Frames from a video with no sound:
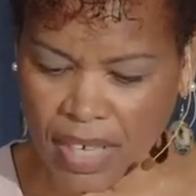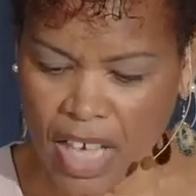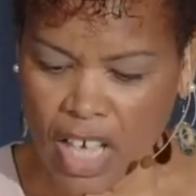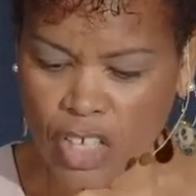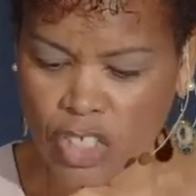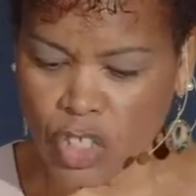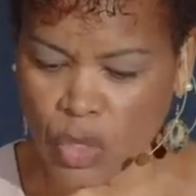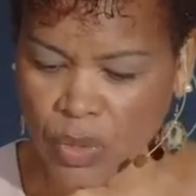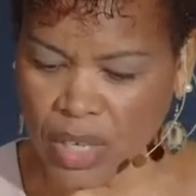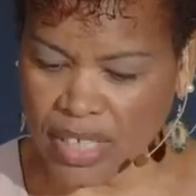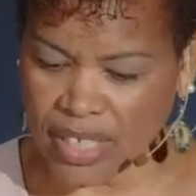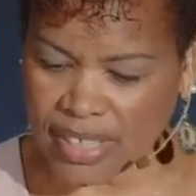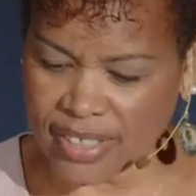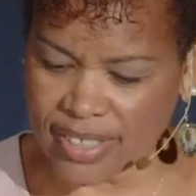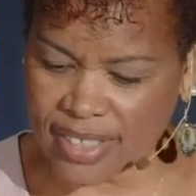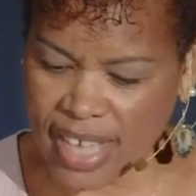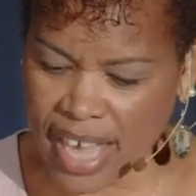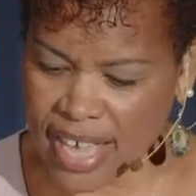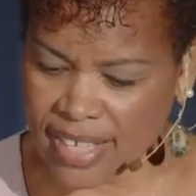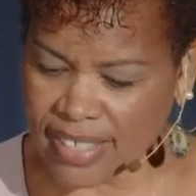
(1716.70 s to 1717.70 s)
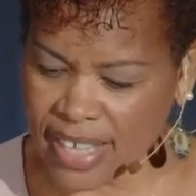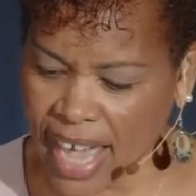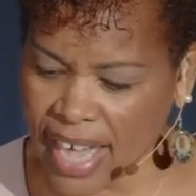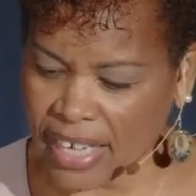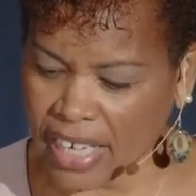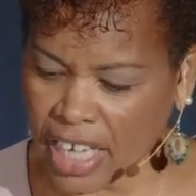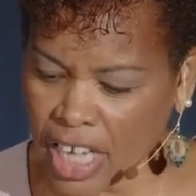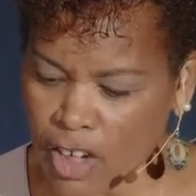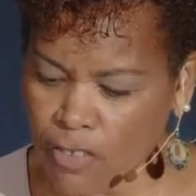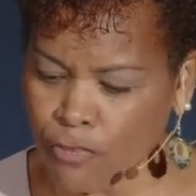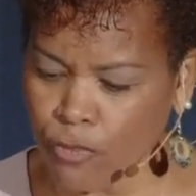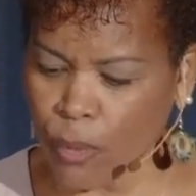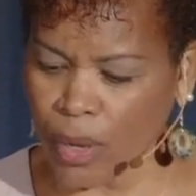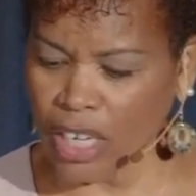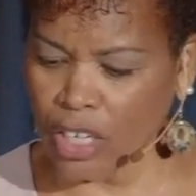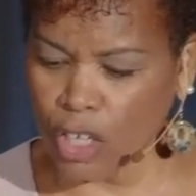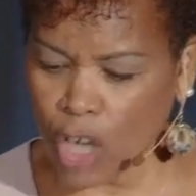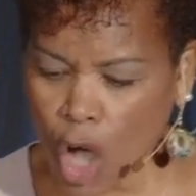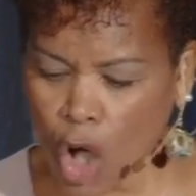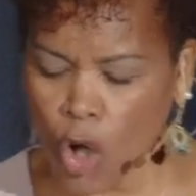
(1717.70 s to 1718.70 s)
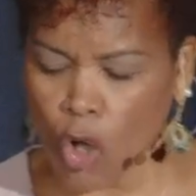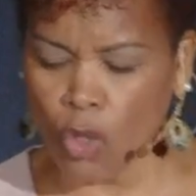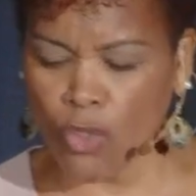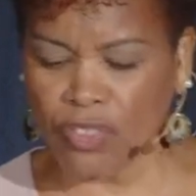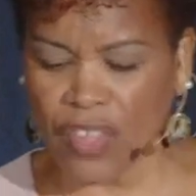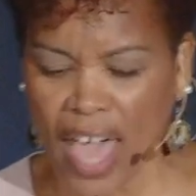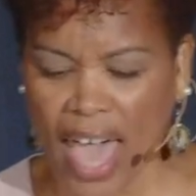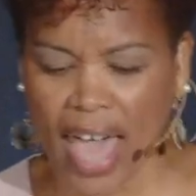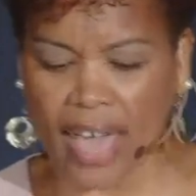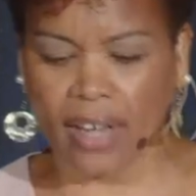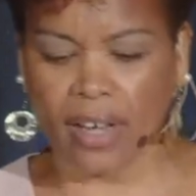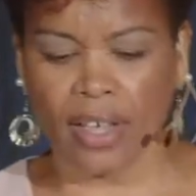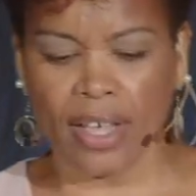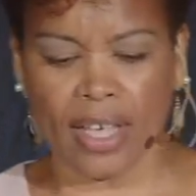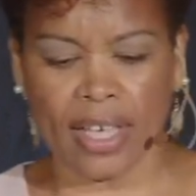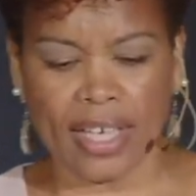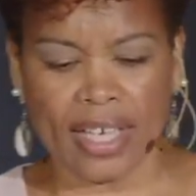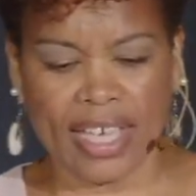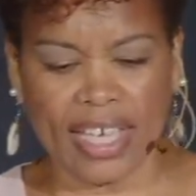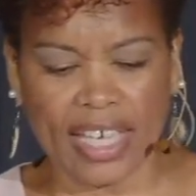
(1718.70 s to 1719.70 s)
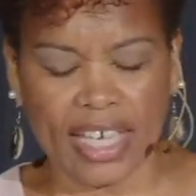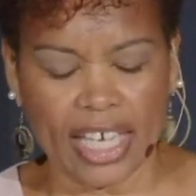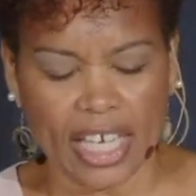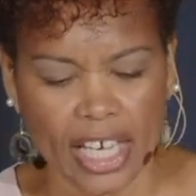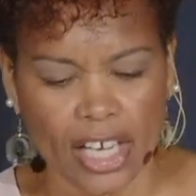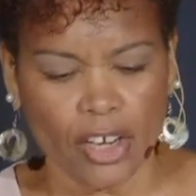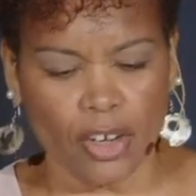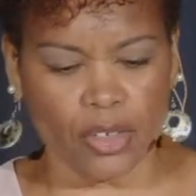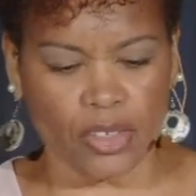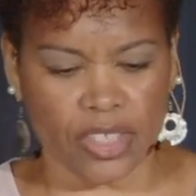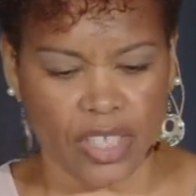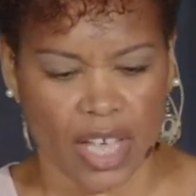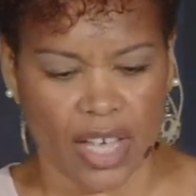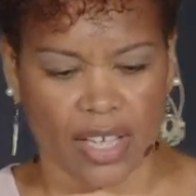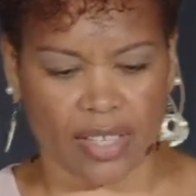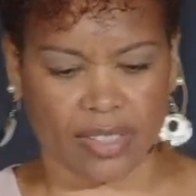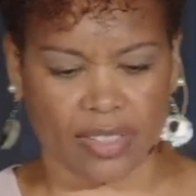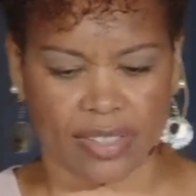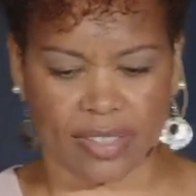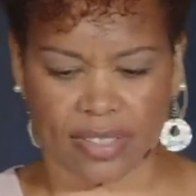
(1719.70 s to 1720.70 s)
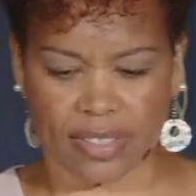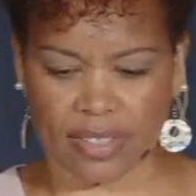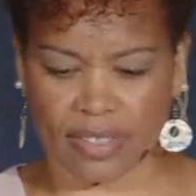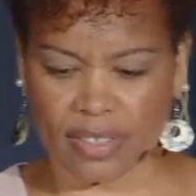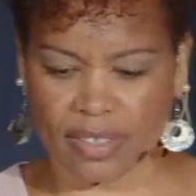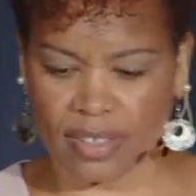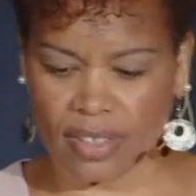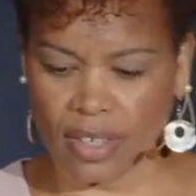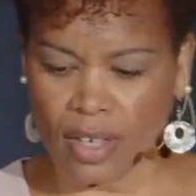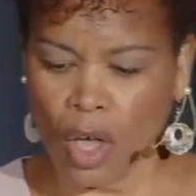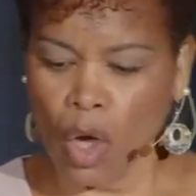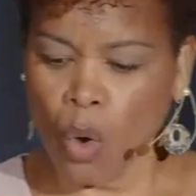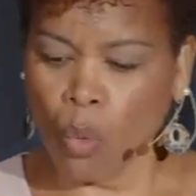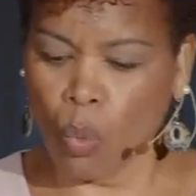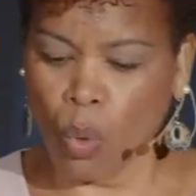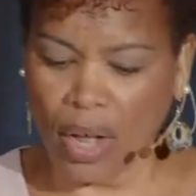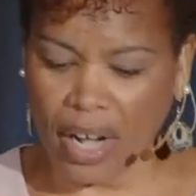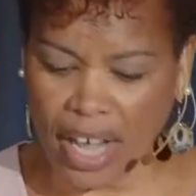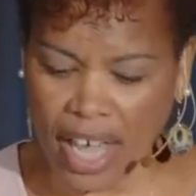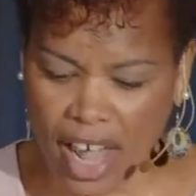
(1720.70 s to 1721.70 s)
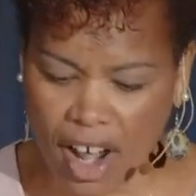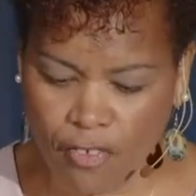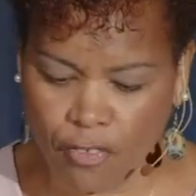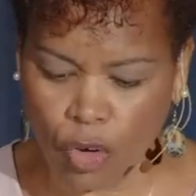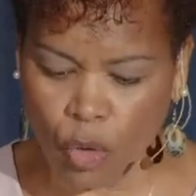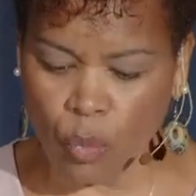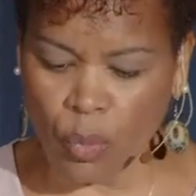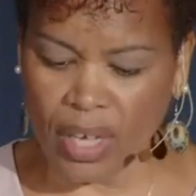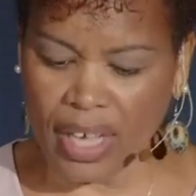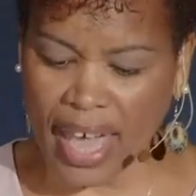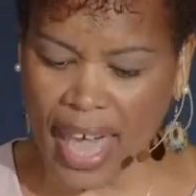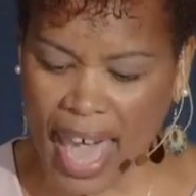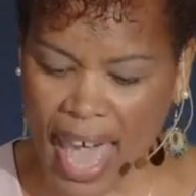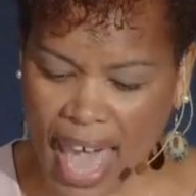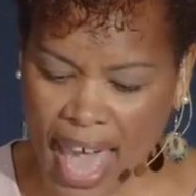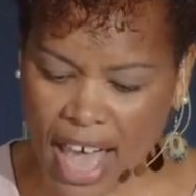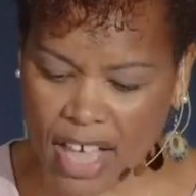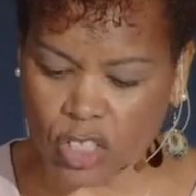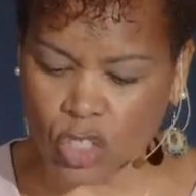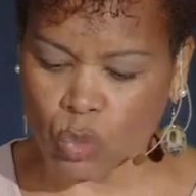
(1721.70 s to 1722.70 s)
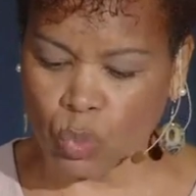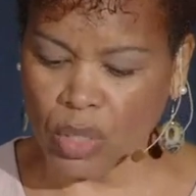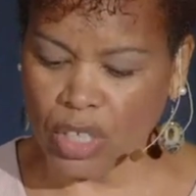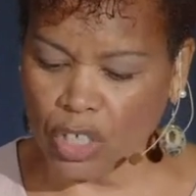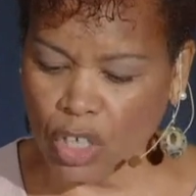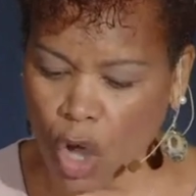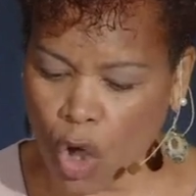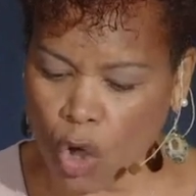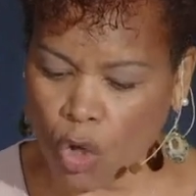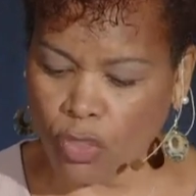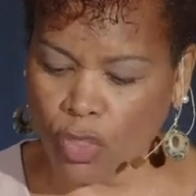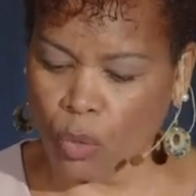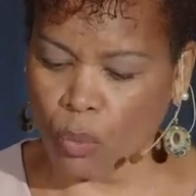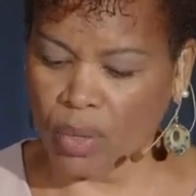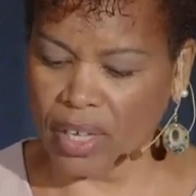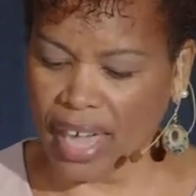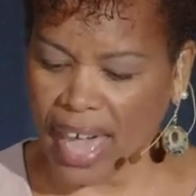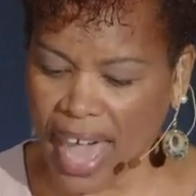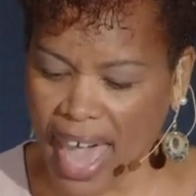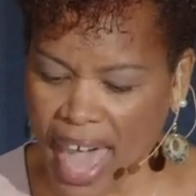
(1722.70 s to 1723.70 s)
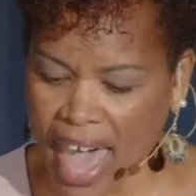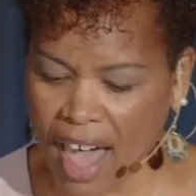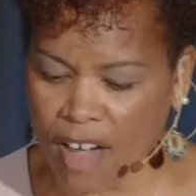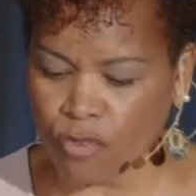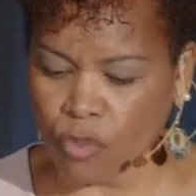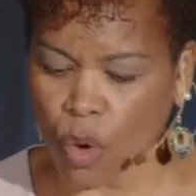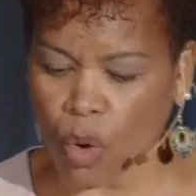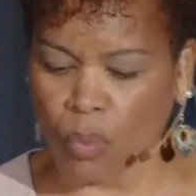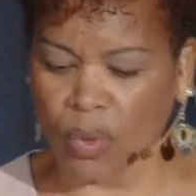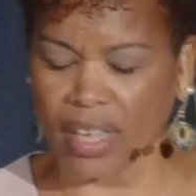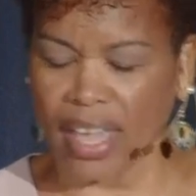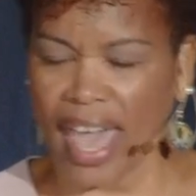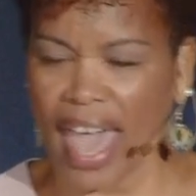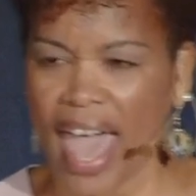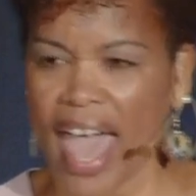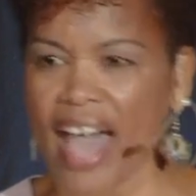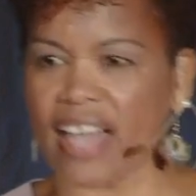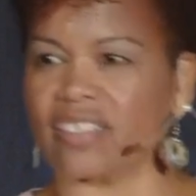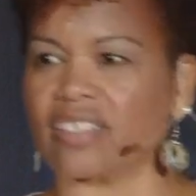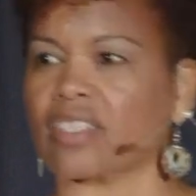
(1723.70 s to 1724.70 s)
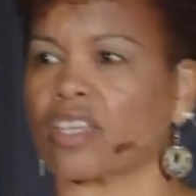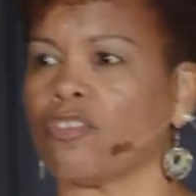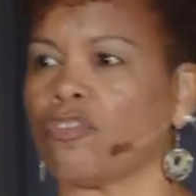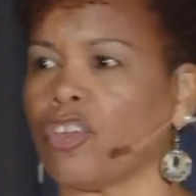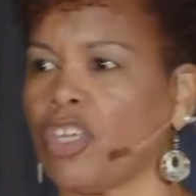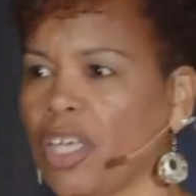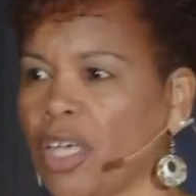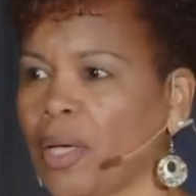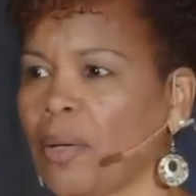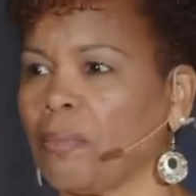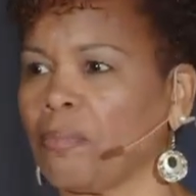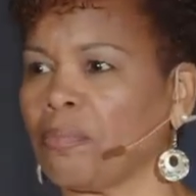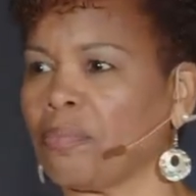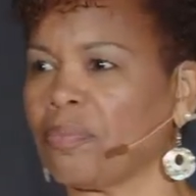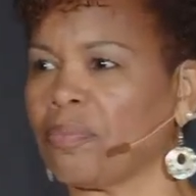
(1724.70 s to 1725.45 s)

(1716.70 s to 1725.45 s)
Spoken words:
So he says, and if we know that he hears us, whatever we ask, we know that we have what we ask of him.